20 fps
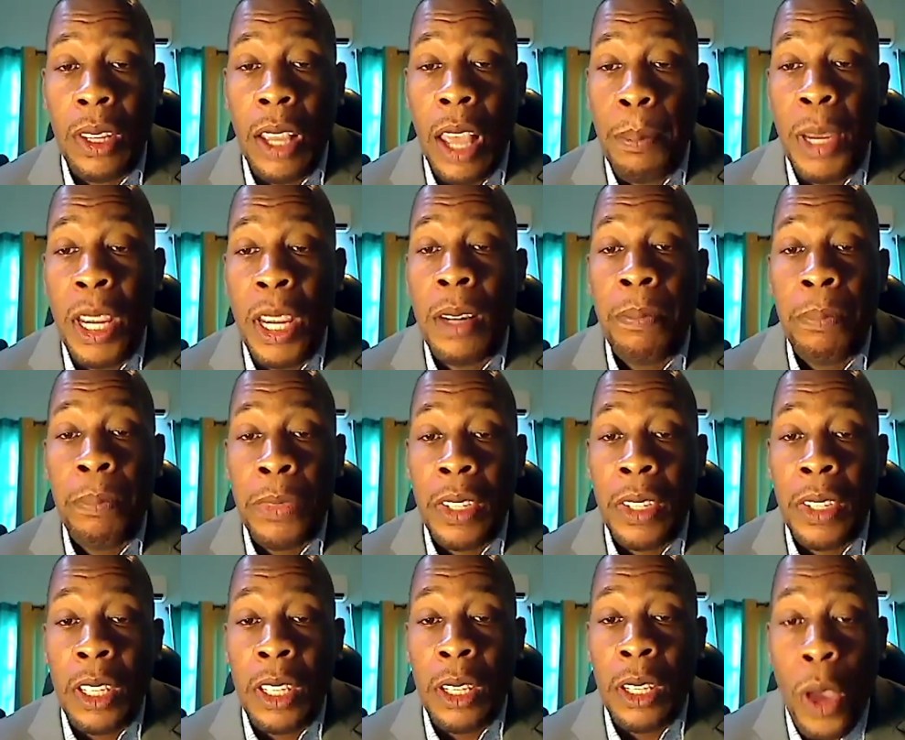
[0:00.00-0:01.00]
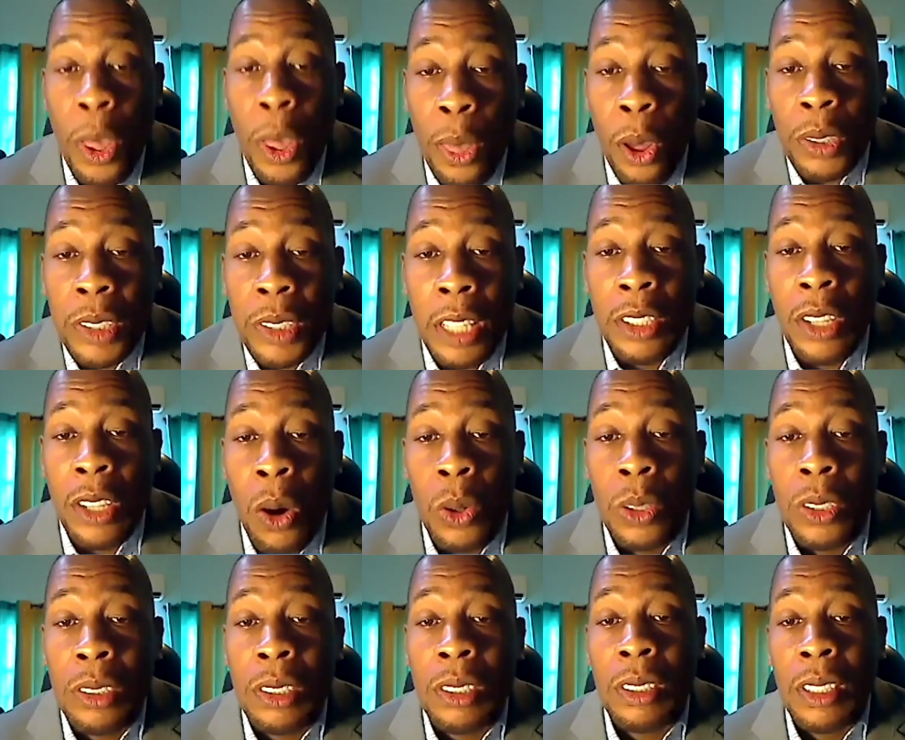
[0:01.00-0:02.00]
I mean, without a
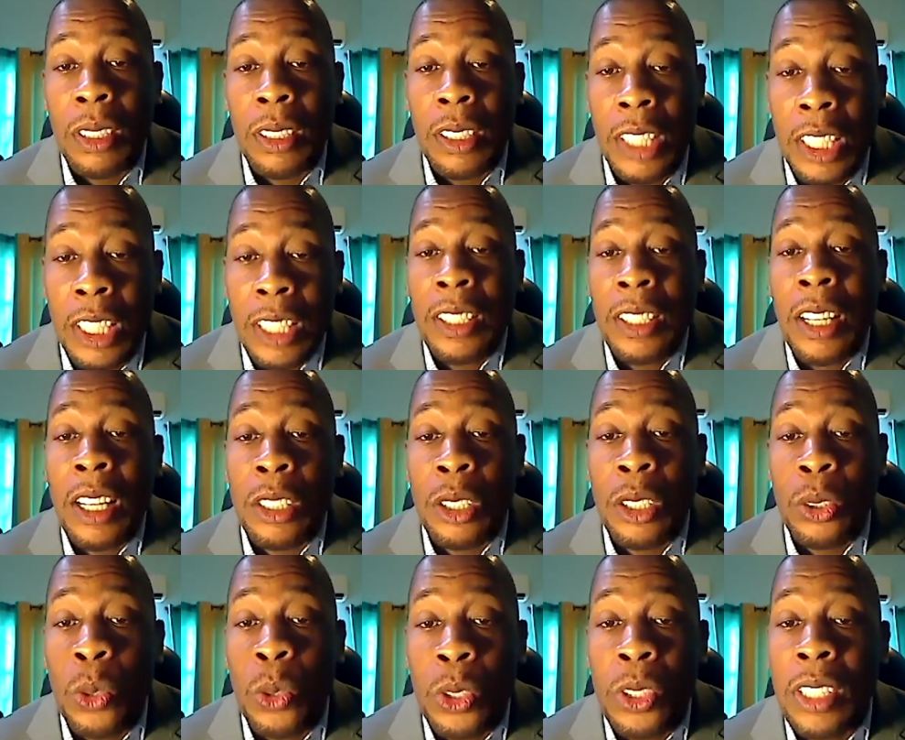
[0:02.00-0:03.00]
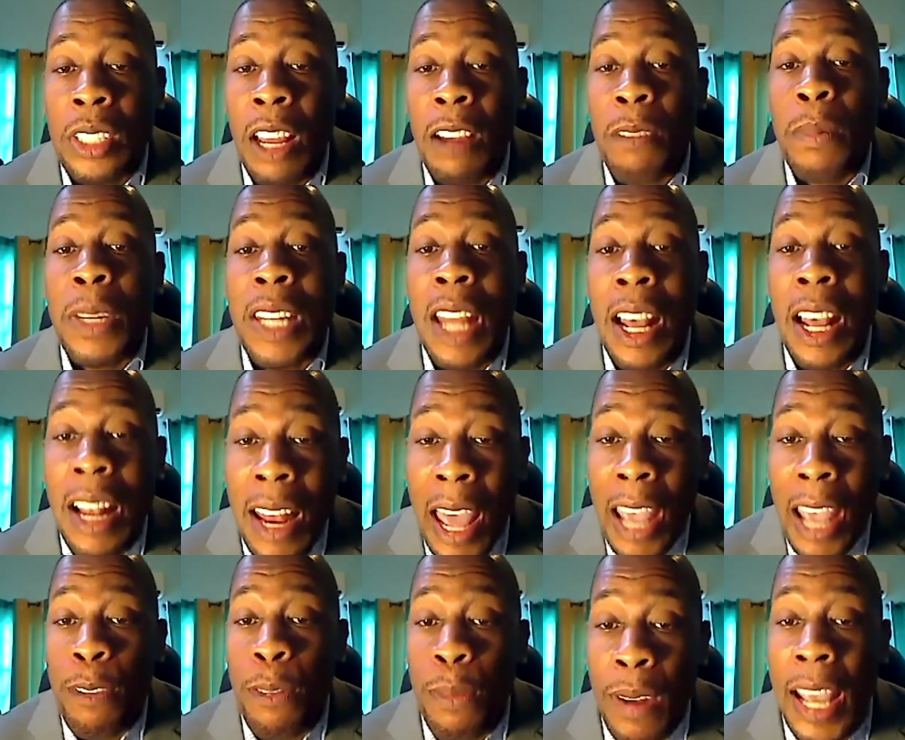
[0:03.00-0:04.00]
doubt, Digital tools have been a
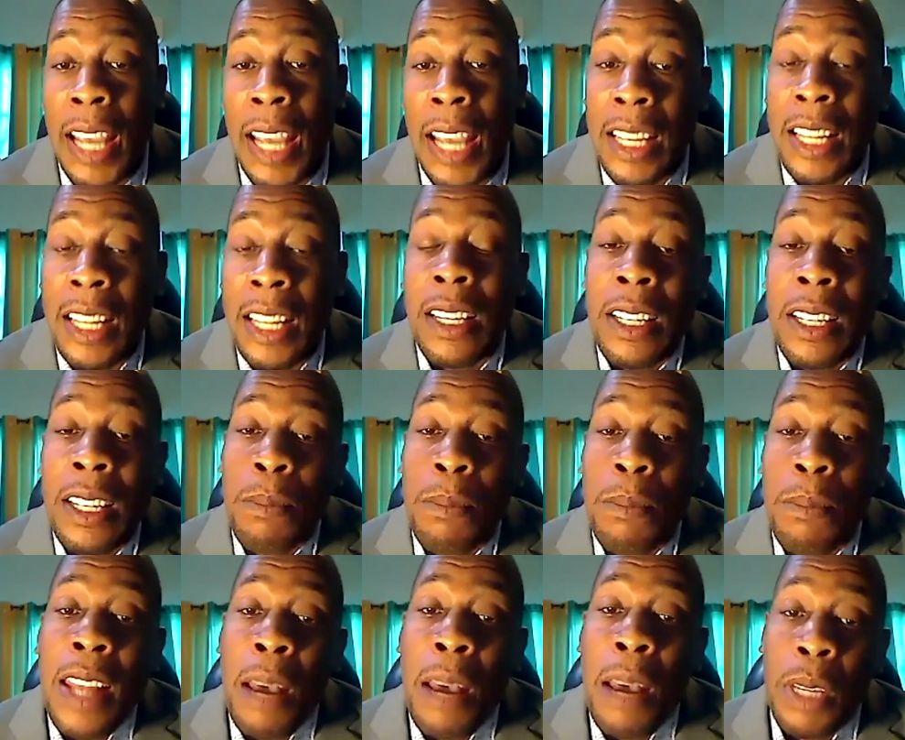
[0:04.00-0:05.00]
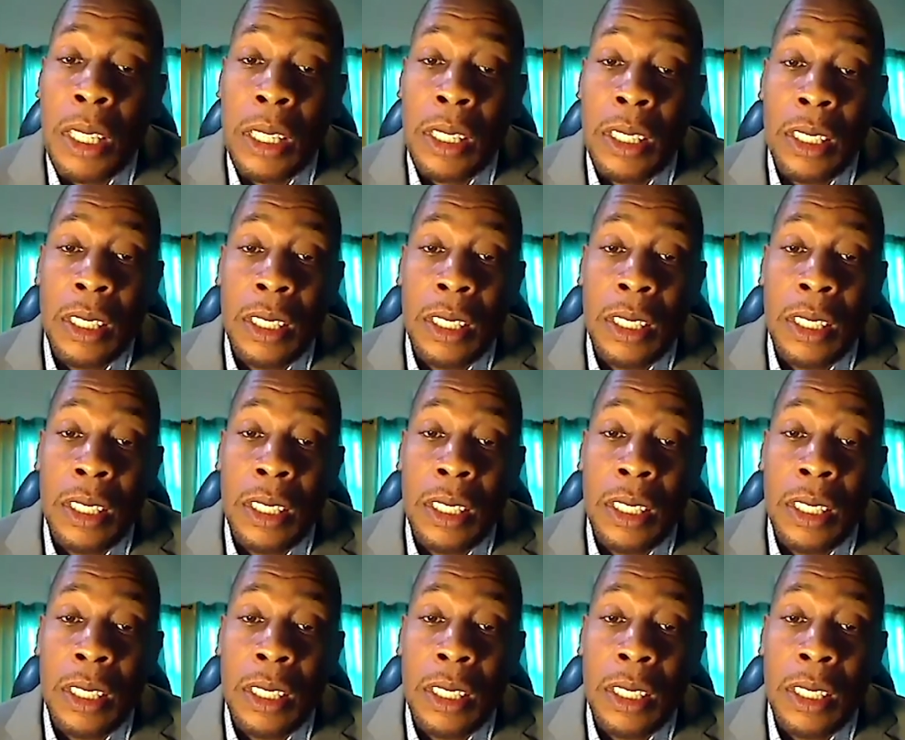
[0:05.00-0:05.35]
lifeline in this pandemic.